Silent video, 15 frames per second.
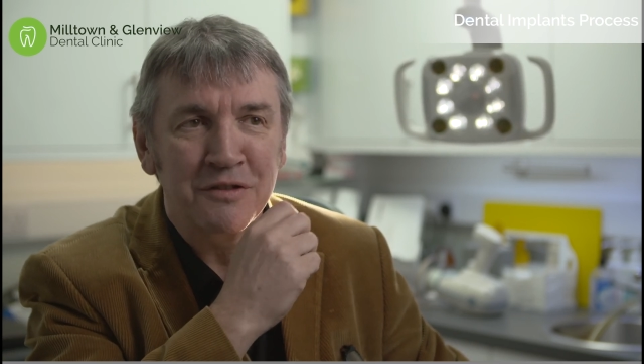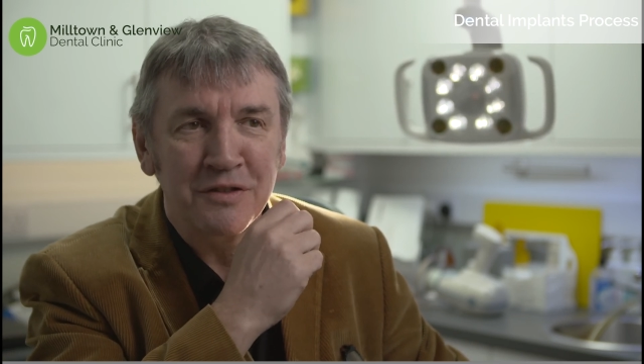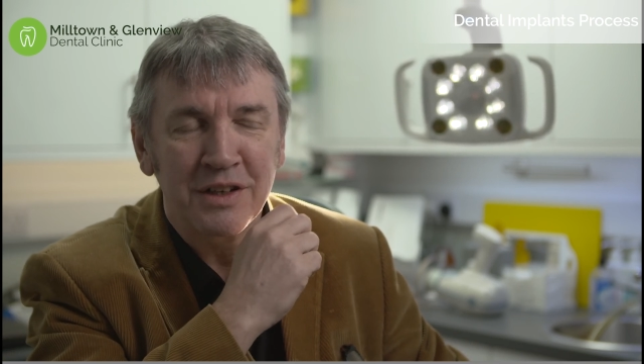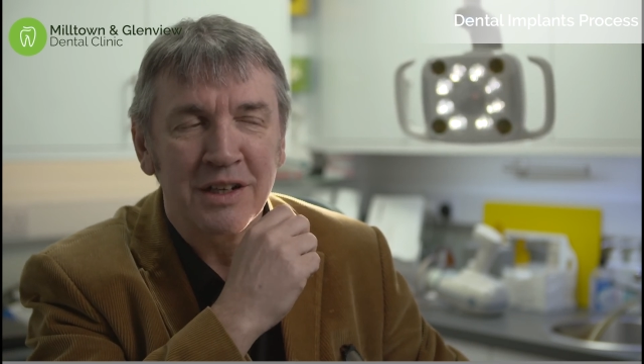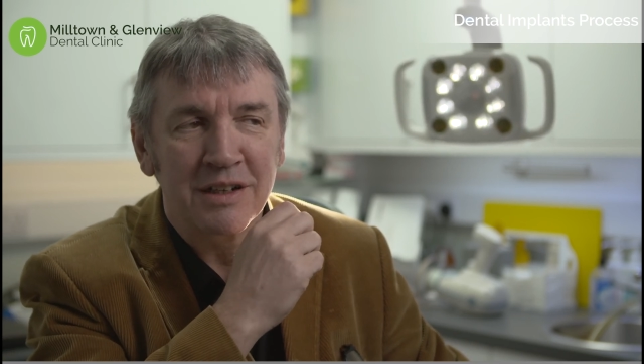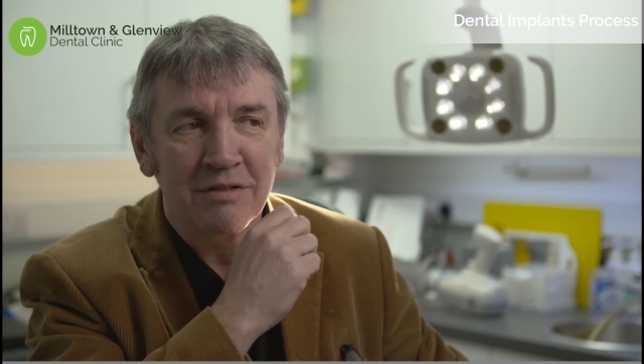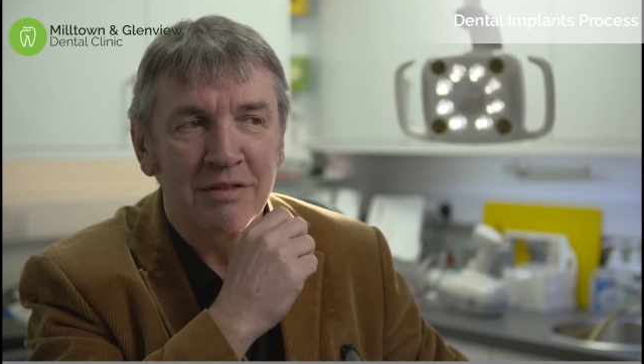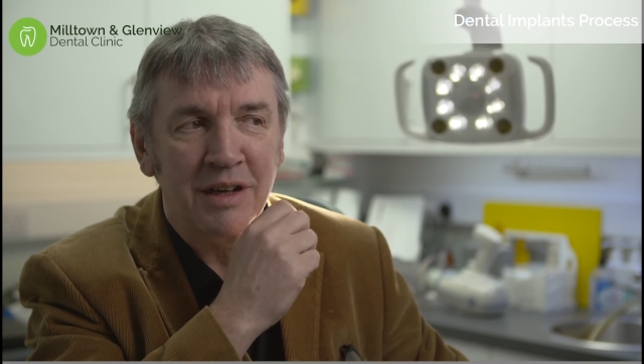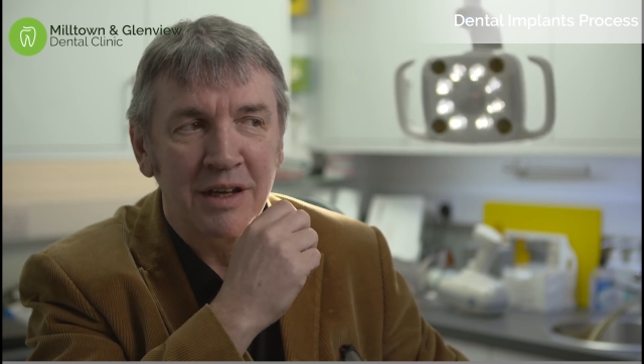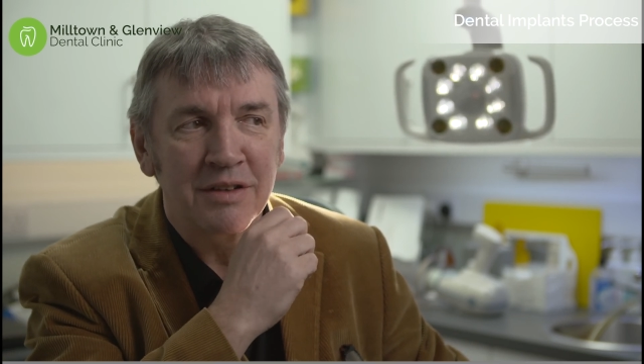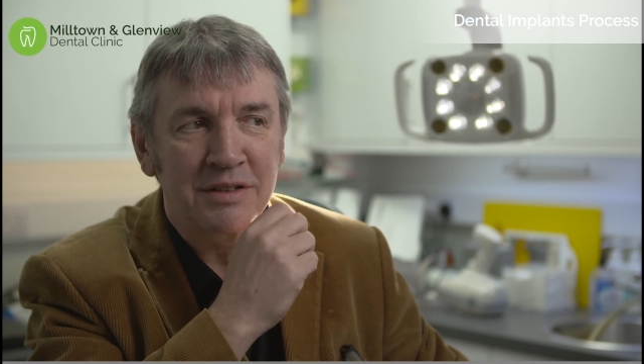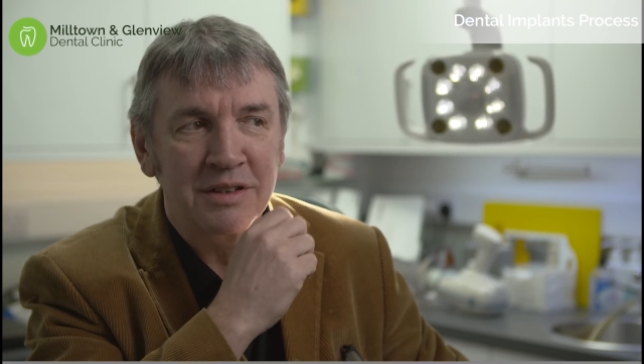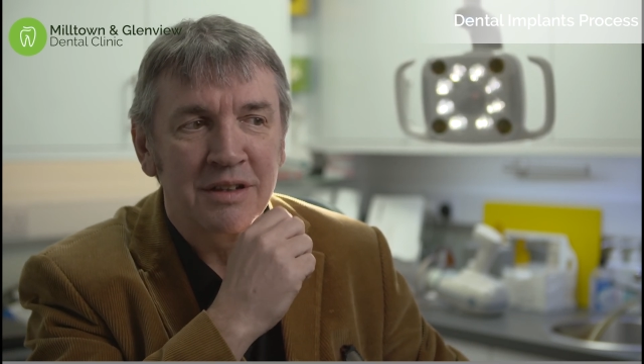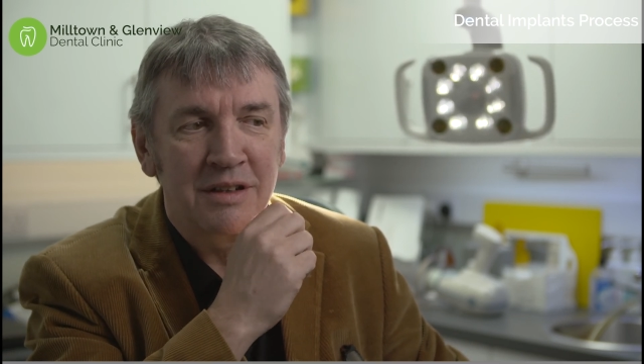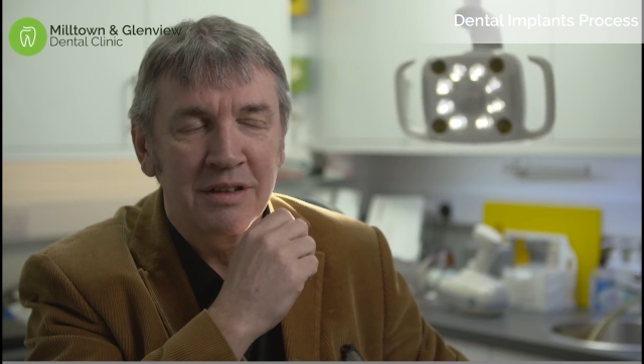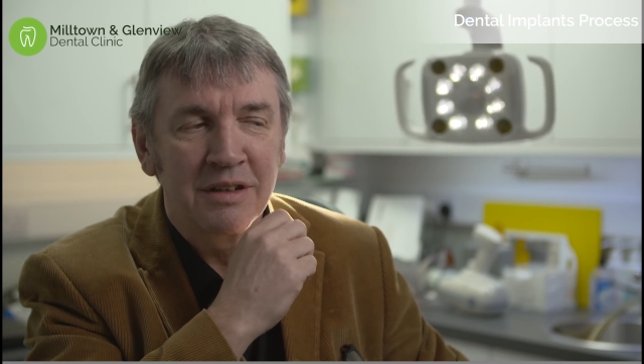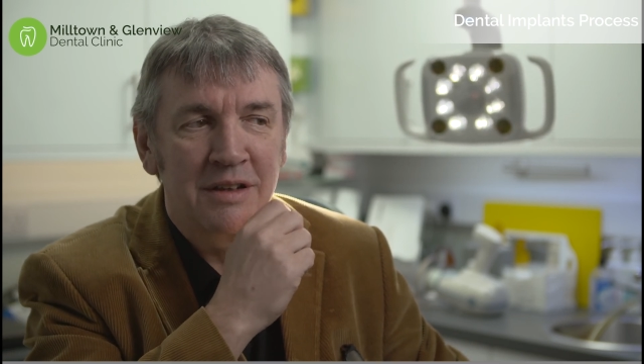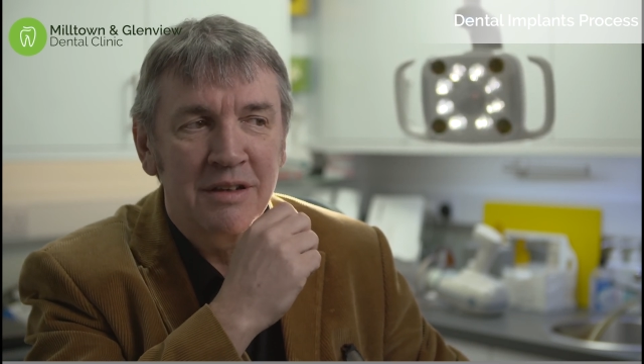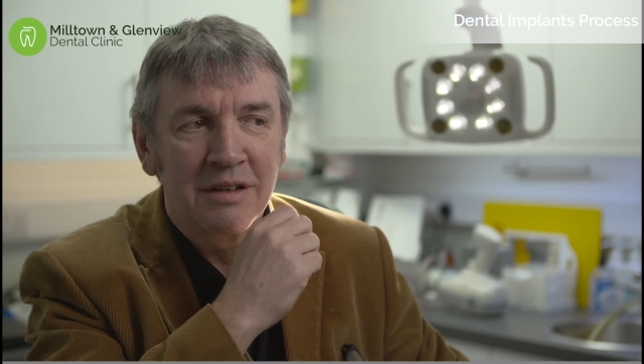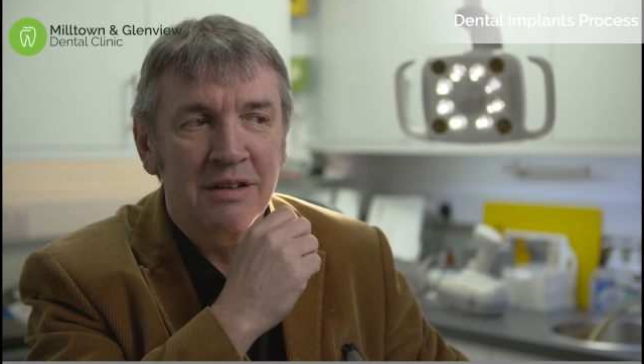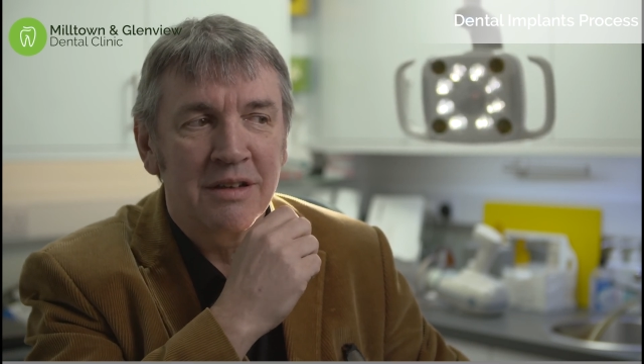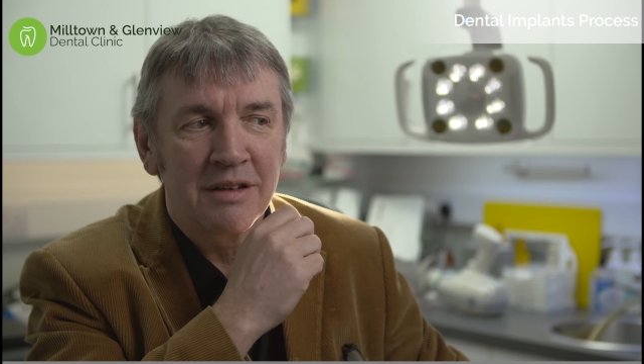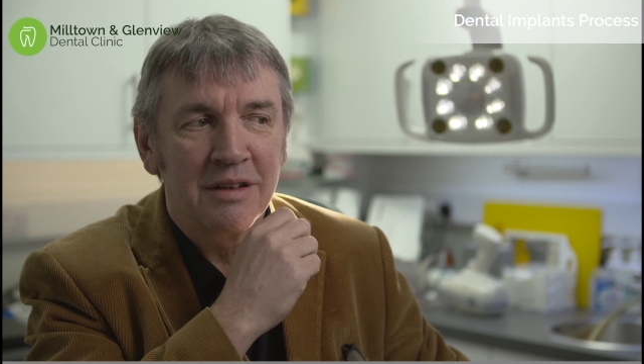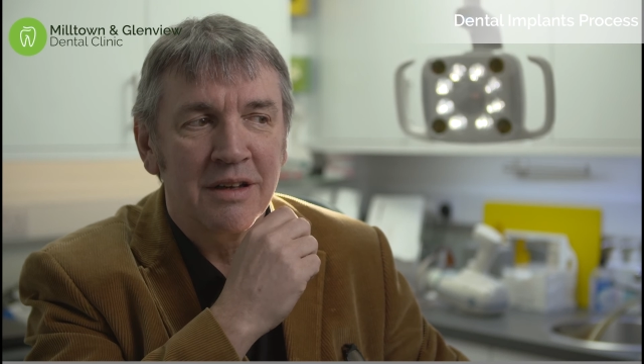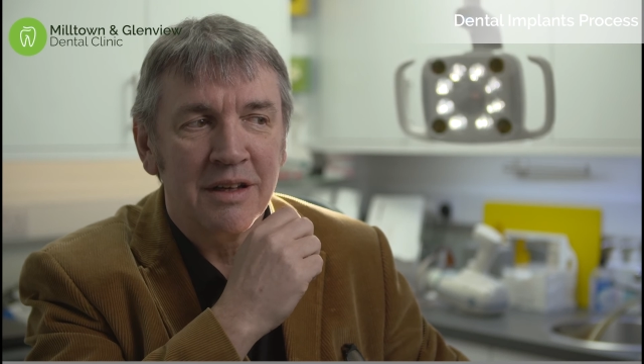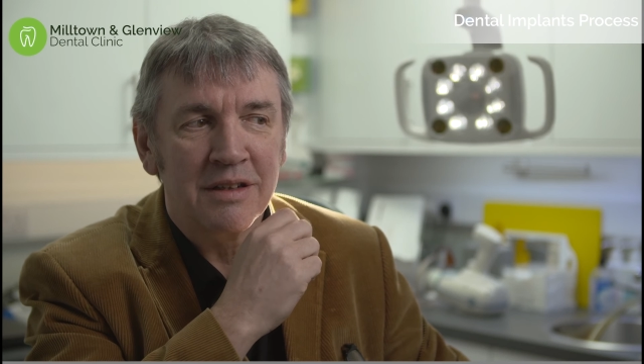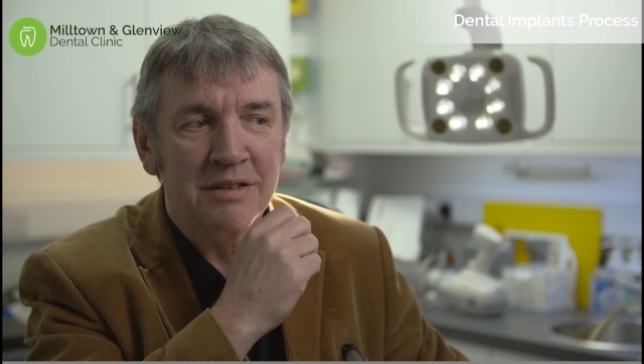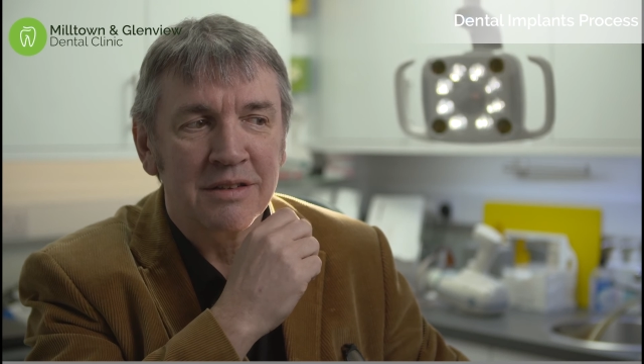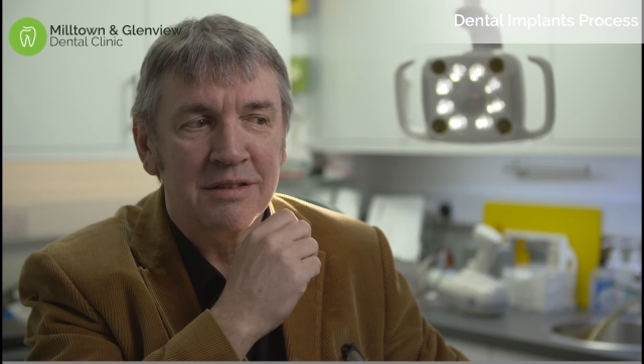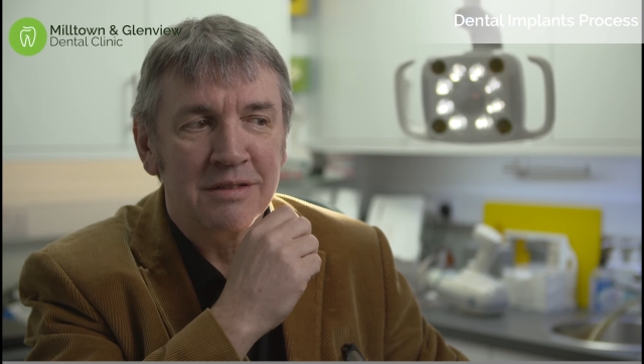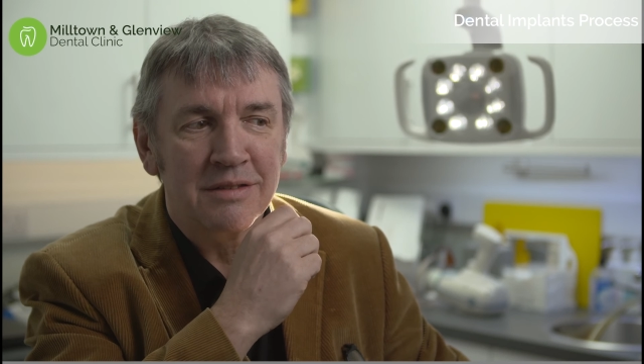feeling around, and